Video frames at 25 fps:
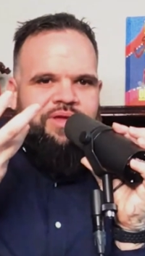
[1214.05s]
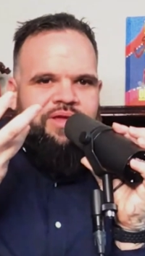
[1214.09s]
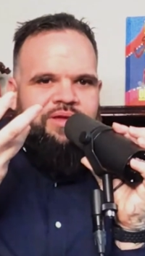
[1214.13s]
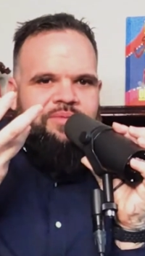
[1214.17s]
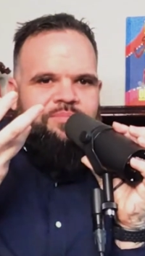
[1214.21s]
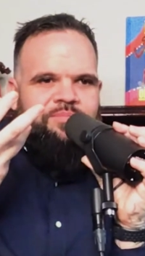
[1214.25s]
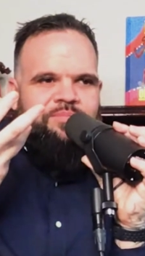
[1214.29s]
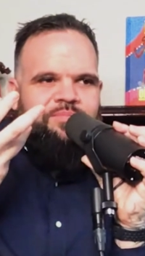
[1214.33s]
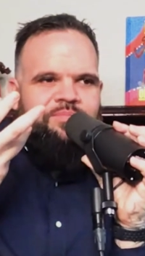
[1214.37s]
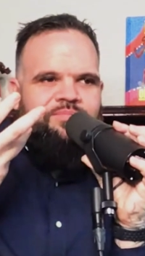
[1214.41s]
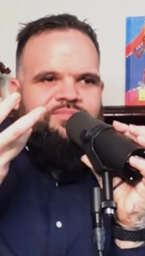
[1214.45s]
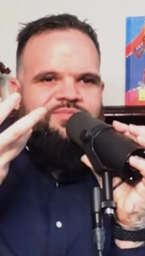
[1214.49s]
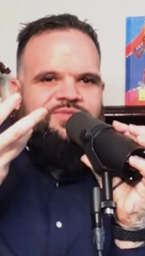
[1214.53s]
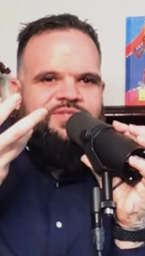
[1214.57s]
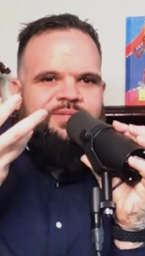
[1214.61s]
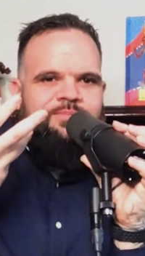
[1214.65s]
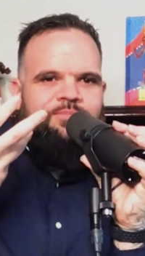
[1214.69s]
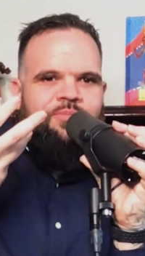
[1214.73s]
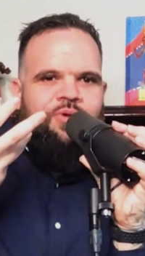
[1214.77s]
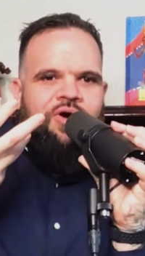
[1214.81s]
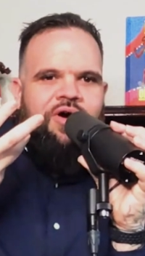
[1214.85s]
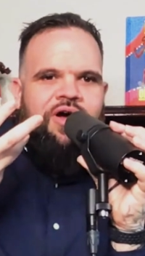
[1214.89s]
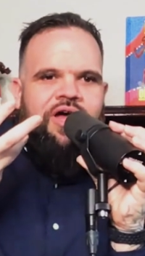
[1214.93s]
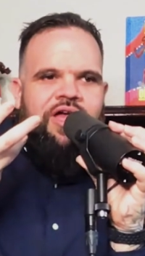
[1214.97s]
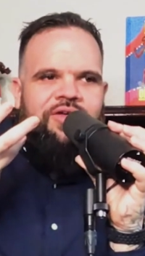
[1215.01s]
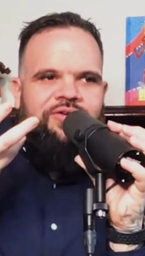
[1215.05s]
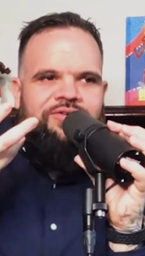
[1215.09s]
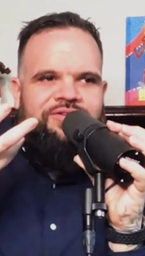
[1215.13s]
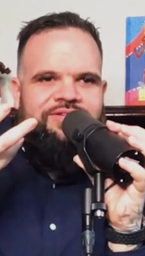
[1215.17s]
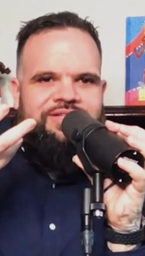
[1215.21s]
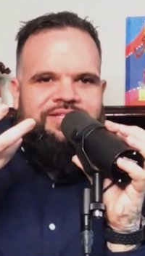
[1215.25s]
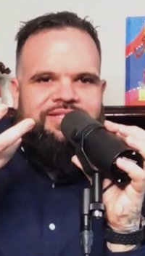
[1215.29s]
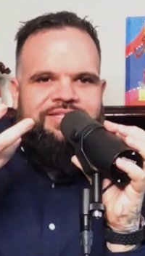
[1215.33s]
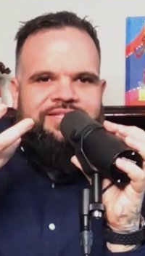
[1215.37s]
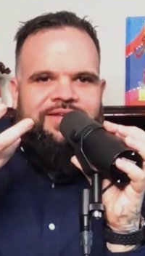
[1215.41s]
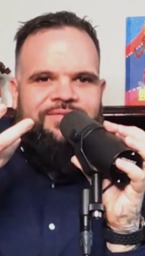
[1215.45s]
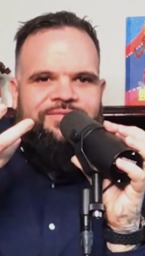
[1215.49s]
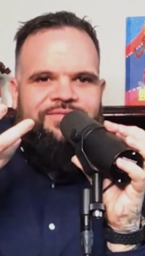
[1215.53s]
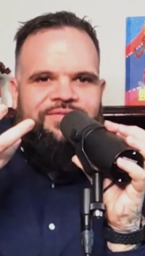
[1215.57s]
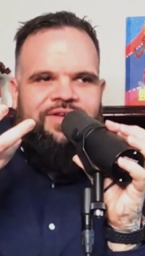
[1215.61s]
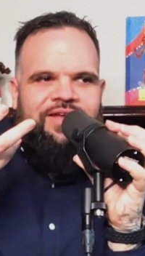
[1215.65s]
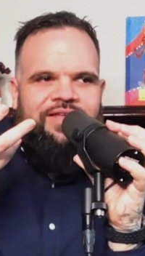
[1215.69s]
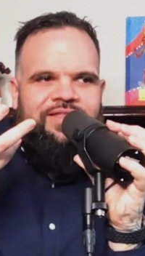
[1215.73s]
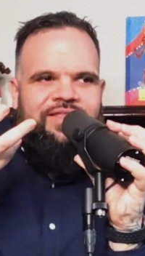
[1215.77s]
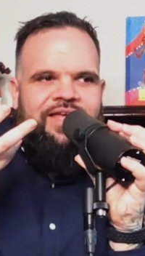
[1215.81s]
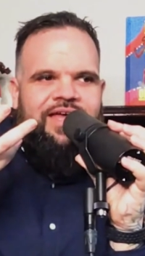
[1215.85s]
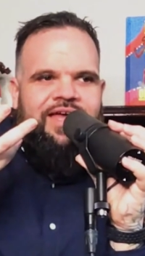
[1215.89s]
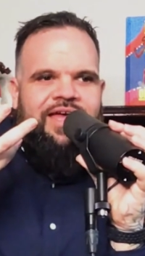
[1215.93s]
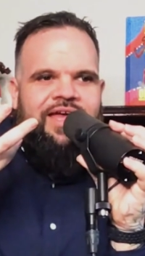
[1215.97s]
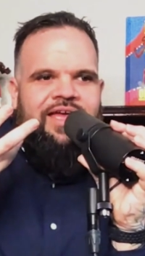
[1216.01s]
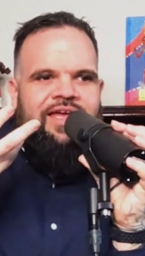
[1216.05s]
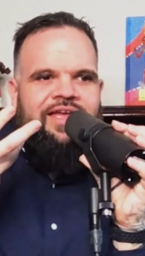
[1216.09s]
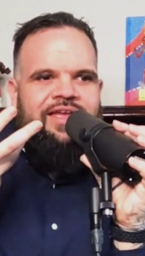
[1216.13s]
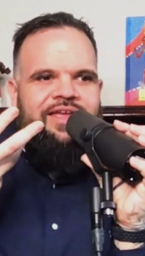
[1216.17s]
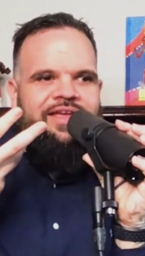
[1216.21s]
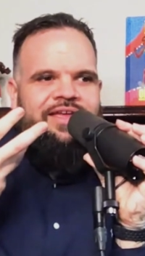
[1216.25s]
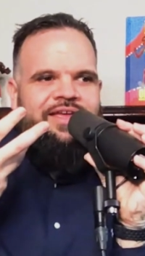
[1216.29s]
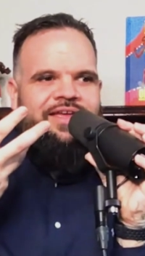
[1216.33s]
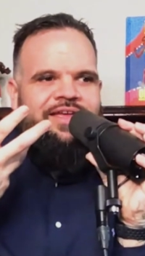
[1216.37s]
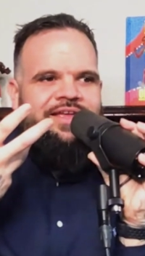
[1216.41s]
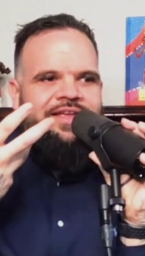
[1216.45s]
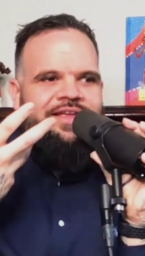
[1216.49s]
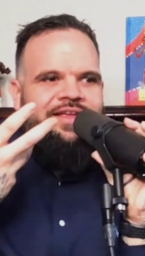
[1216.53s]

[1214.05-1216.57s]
big smiles and stuff like that,